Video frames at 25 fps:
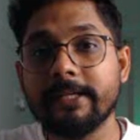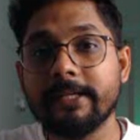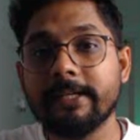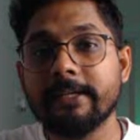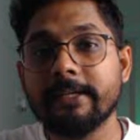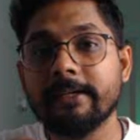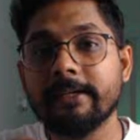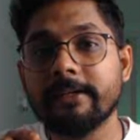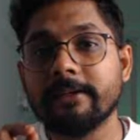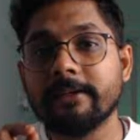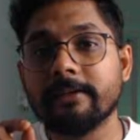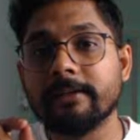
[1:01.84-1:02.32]

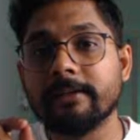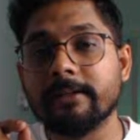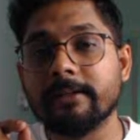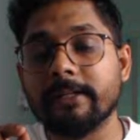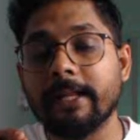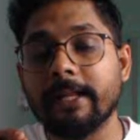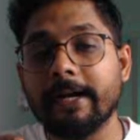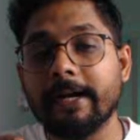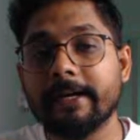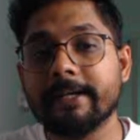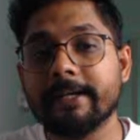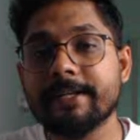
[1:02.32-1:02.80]
the
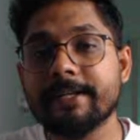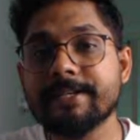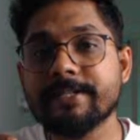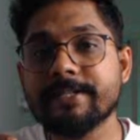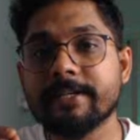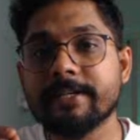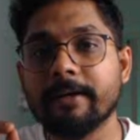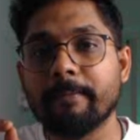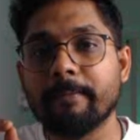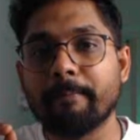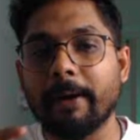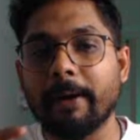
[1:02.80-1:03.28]

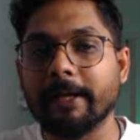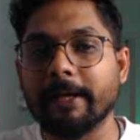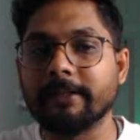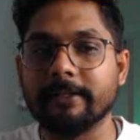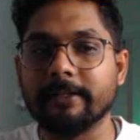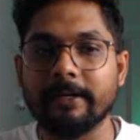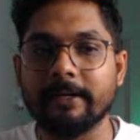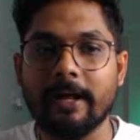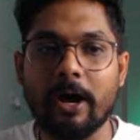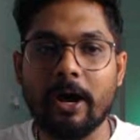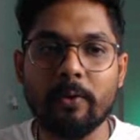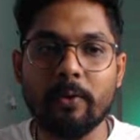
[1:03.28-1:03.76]
latest
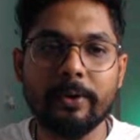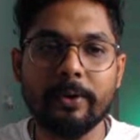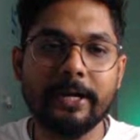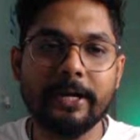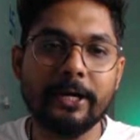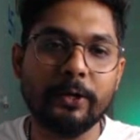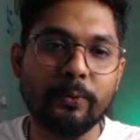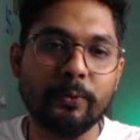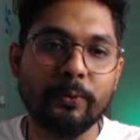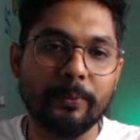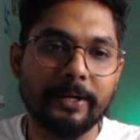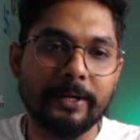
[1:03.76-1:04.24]
Python. How
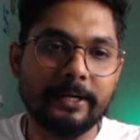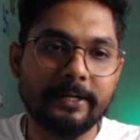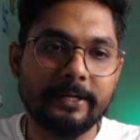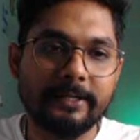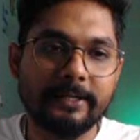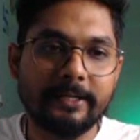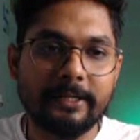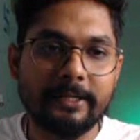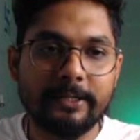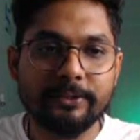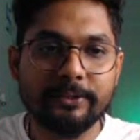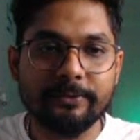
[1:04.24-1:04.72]
can I do it?
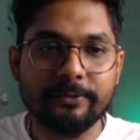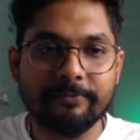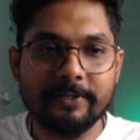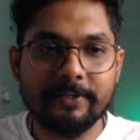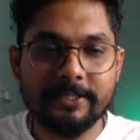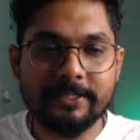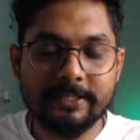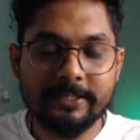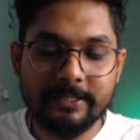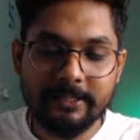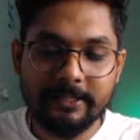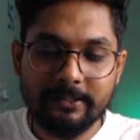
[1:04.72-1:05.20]
So
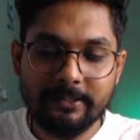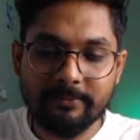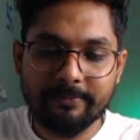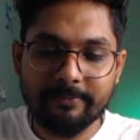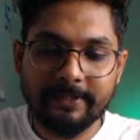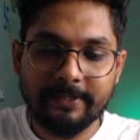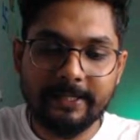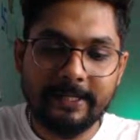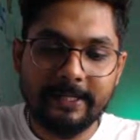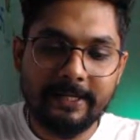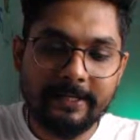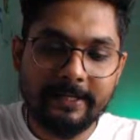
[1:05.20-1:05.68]
first thing,
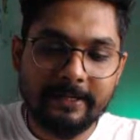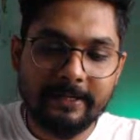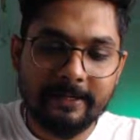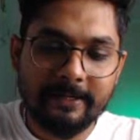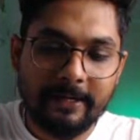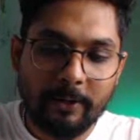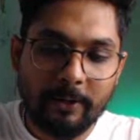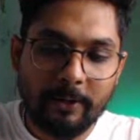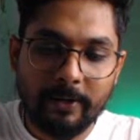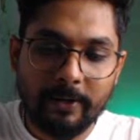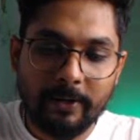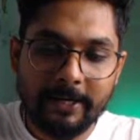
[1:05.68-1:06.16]
we need
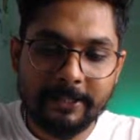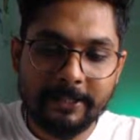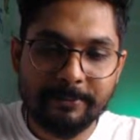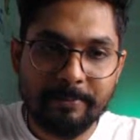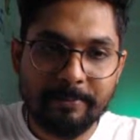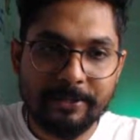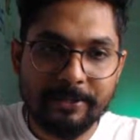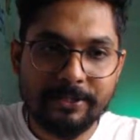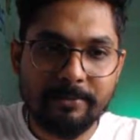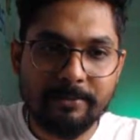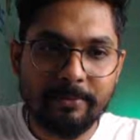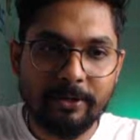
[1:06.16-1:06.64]
regular
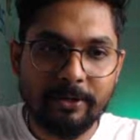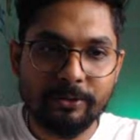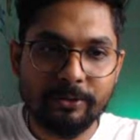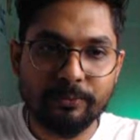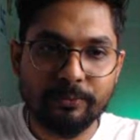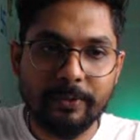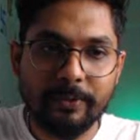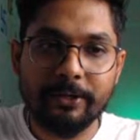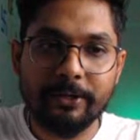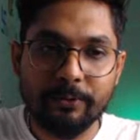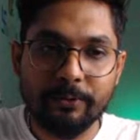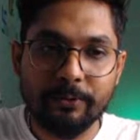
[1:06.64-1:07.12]
expression
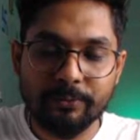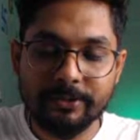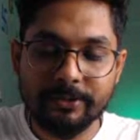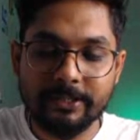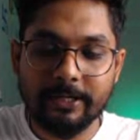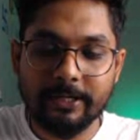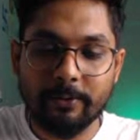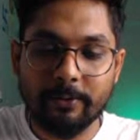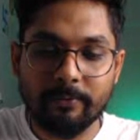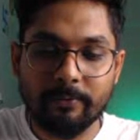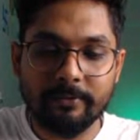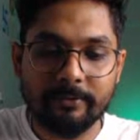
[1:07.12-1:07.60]
because we
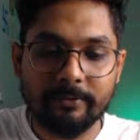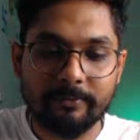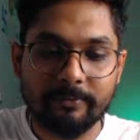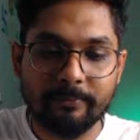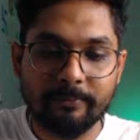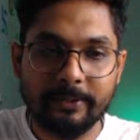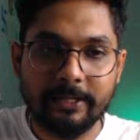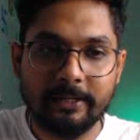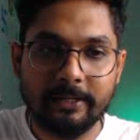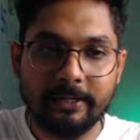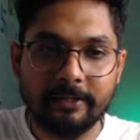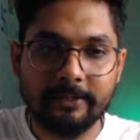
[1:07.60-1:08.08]

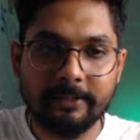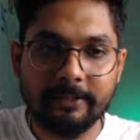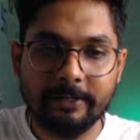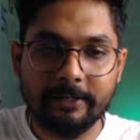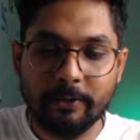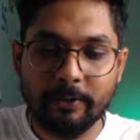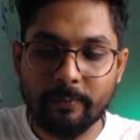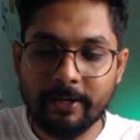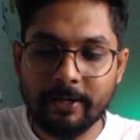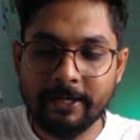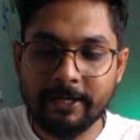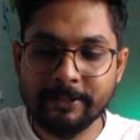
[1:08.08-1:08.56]
are learning
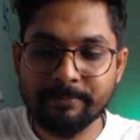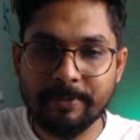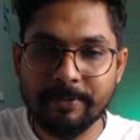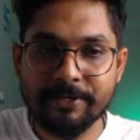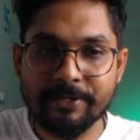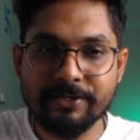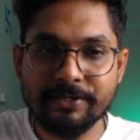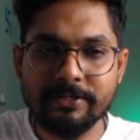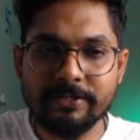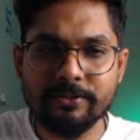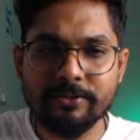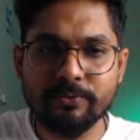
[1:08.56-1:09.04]
regular
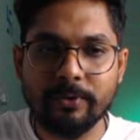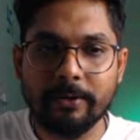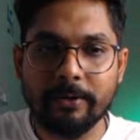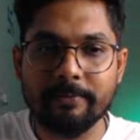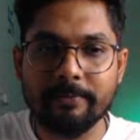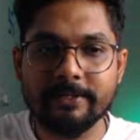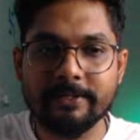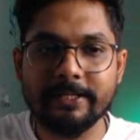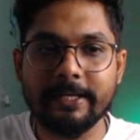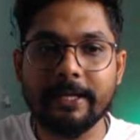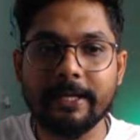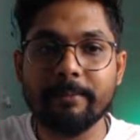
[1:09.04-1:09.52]
expression. So I
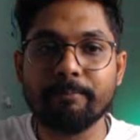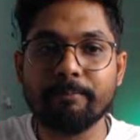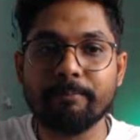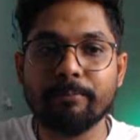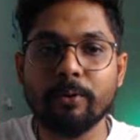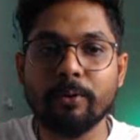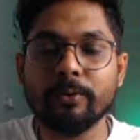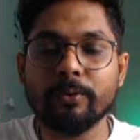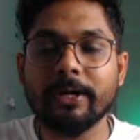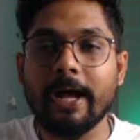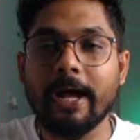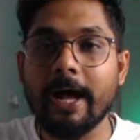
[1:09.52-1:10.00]
will say
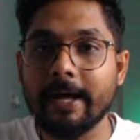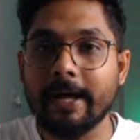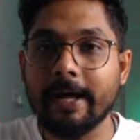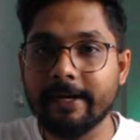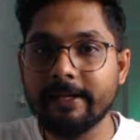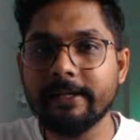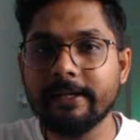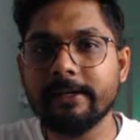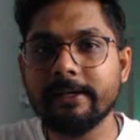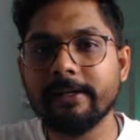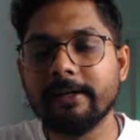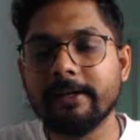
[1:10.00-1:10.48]
import
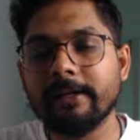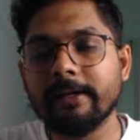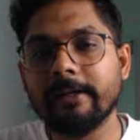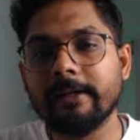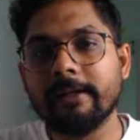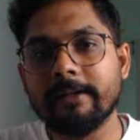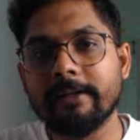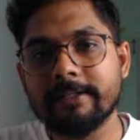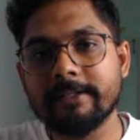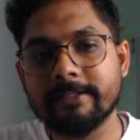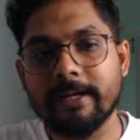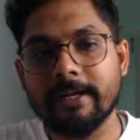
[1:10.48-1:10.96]
re
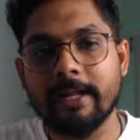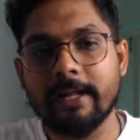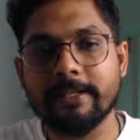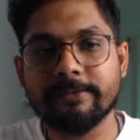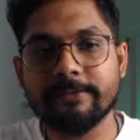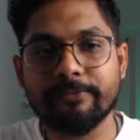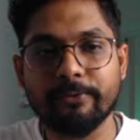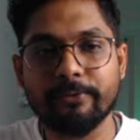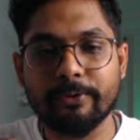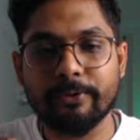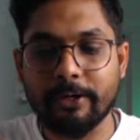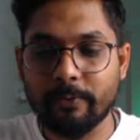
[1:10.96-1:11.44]

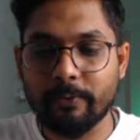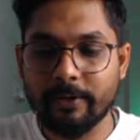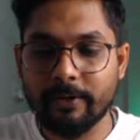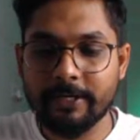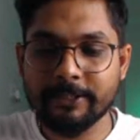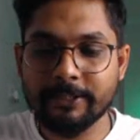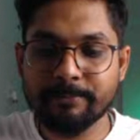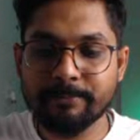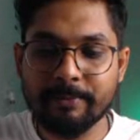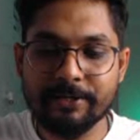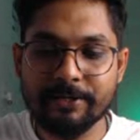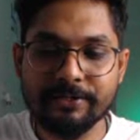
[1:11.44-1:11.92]
stands for
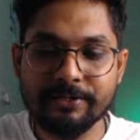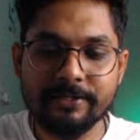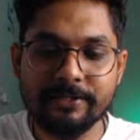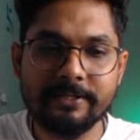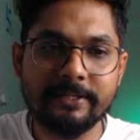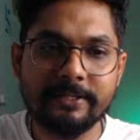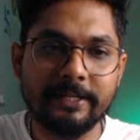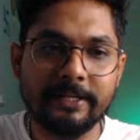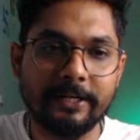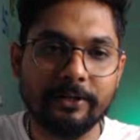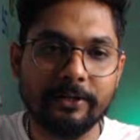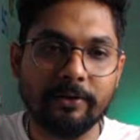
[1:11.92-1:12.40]
regular
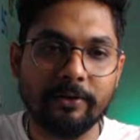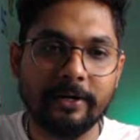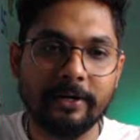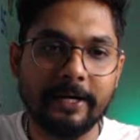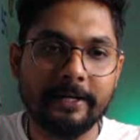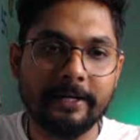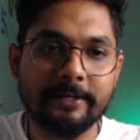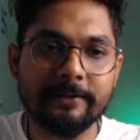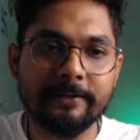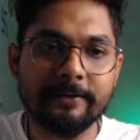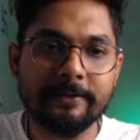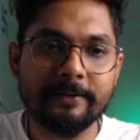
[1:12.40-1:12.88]
expression. Hit on
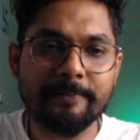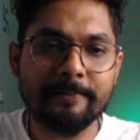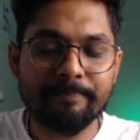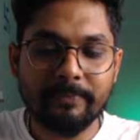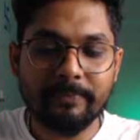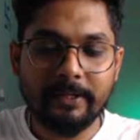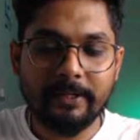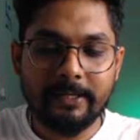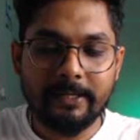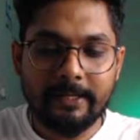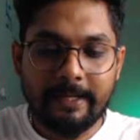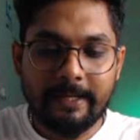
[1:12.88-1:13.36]
enter,
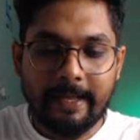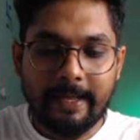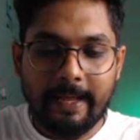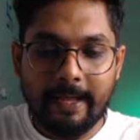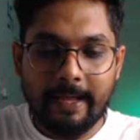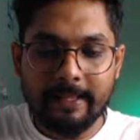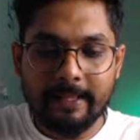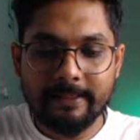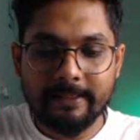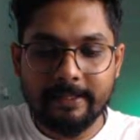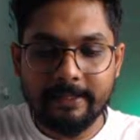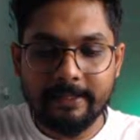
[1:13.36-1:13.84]

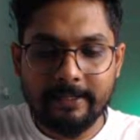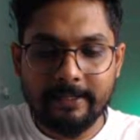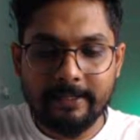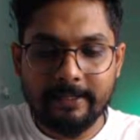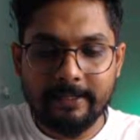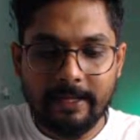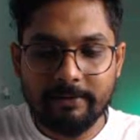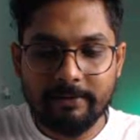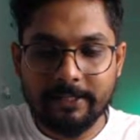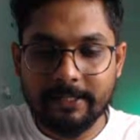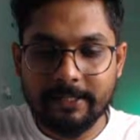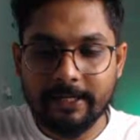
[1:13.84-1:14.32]
and then
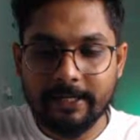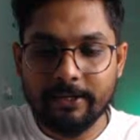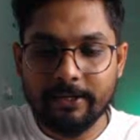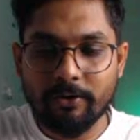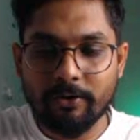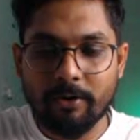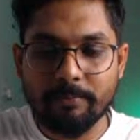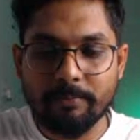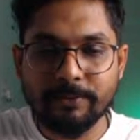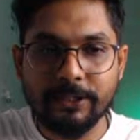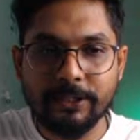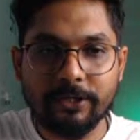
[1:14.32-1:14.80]
I will create
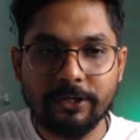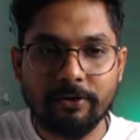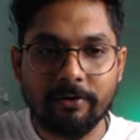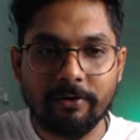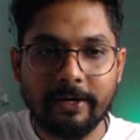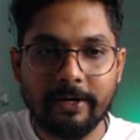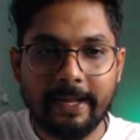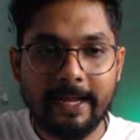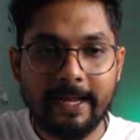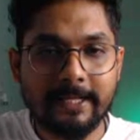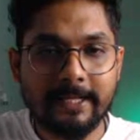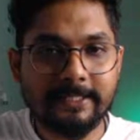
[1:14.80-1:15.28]
an object
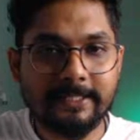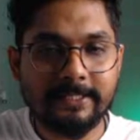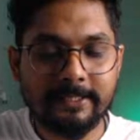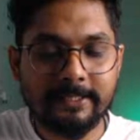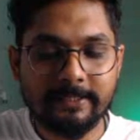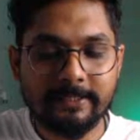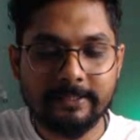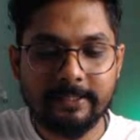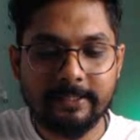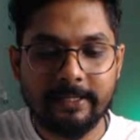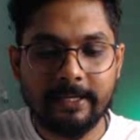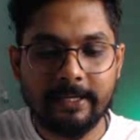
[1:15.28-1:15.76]
called
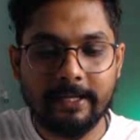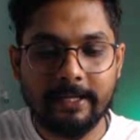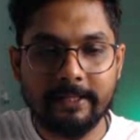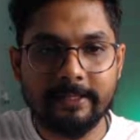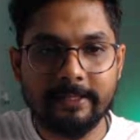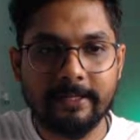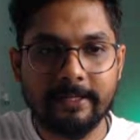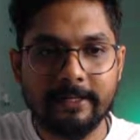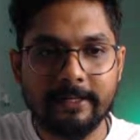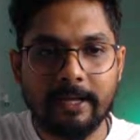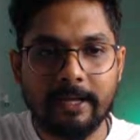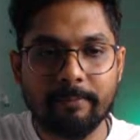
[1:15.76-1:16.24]
x,
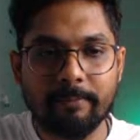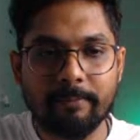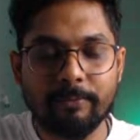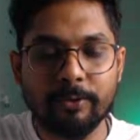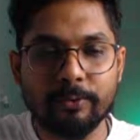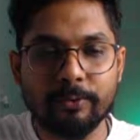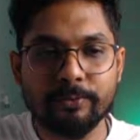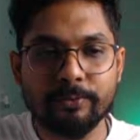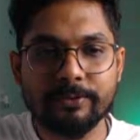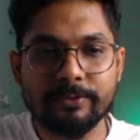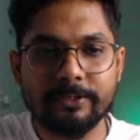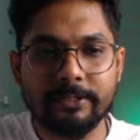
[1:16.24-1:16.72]
and then I'm
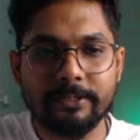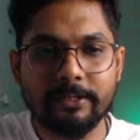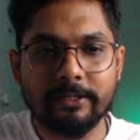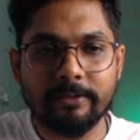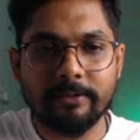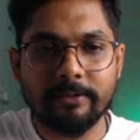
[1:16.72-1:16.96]
going to